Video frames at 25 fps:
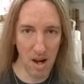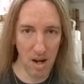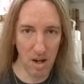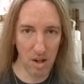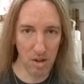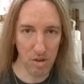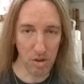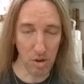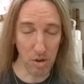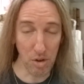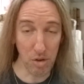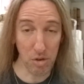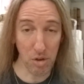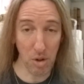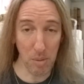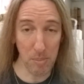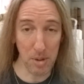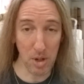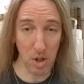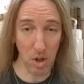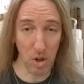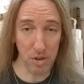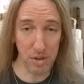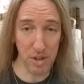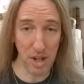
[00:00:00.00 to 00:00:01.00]
So this is going to
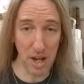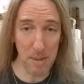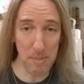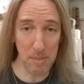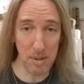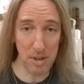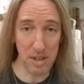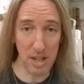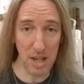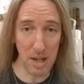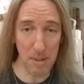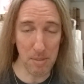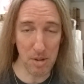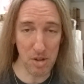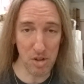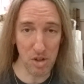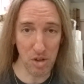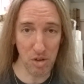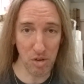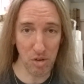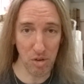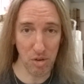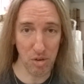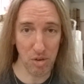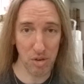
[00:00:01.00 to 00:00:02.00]
be called Diamond
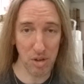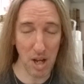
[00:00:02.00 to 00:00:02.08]
Damages.